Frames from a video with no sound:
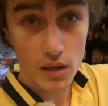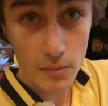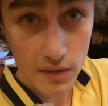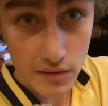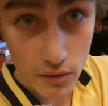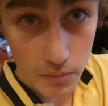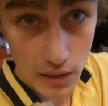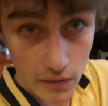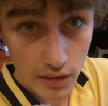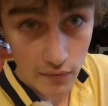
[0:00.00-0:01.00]
gonna eat my soup
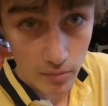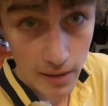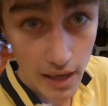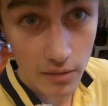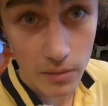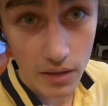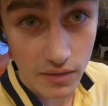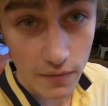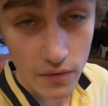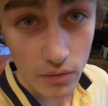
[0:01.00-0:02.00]
now and then have a bath
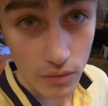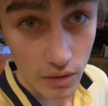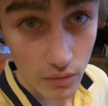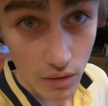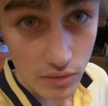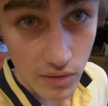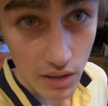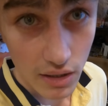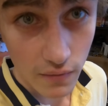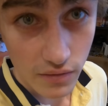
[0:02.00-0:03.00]
because I feel really gross
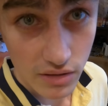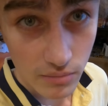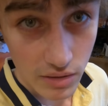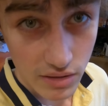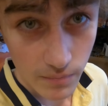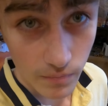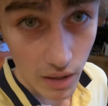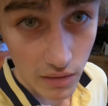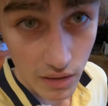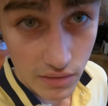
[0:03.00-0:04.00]
right now for some reason.
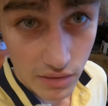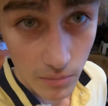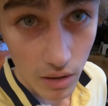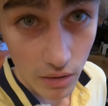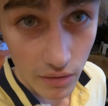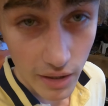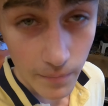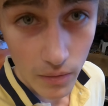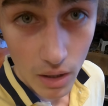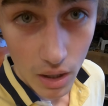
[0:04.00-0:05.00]
I think it's because I'm hungry
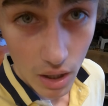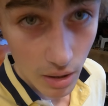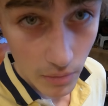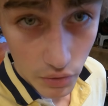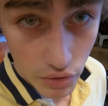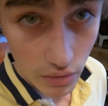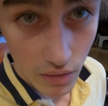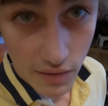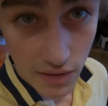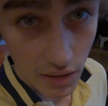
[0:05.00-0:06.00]
and
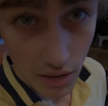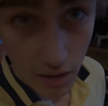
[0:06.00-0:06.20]
emotional. I just need